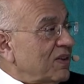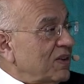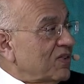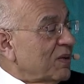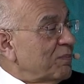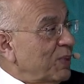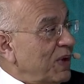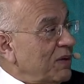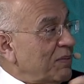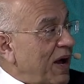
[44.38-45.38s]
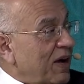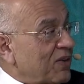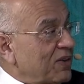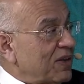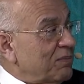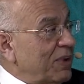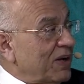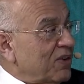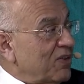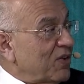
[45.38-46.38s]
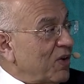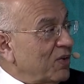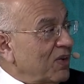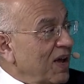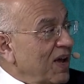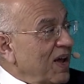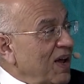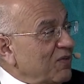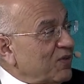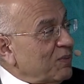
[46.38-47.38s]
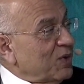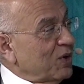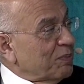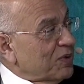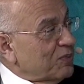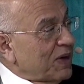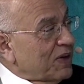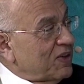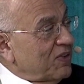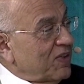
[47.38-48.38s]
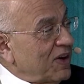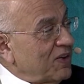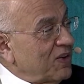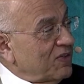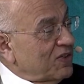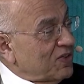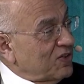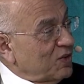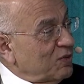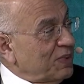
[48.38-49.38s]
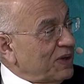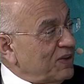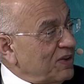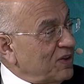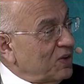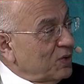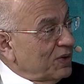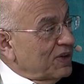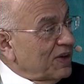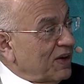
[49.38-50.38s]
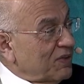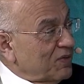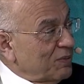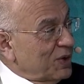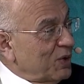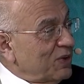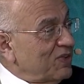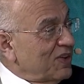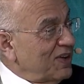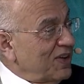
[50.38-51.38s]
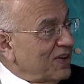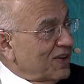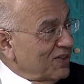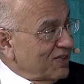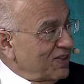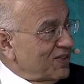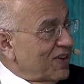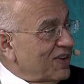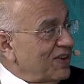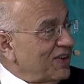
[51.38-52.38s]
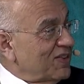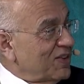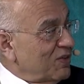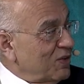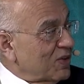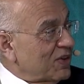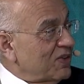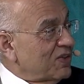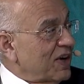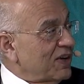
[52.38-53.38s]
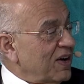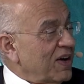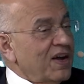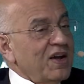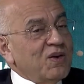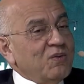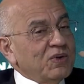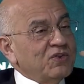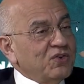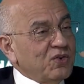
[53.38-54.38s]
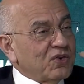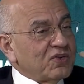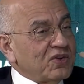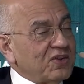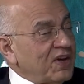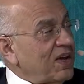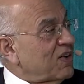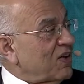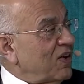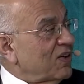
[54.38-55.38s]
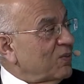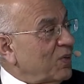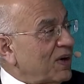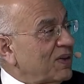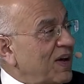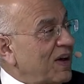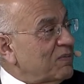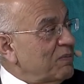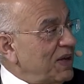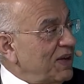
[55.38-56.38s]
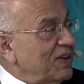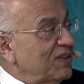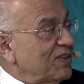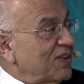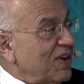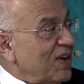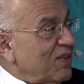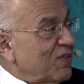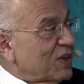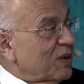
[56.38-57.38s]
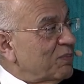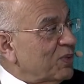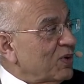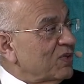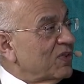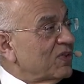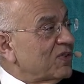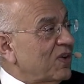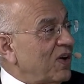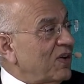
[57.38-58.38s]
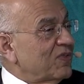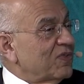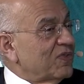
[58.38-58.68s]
There's some pulling back on the Belt and Road. From your perspective, I know, Vincent, you've been doing from the OECD country studies and you've looked at China. What's your take on what that means for the process of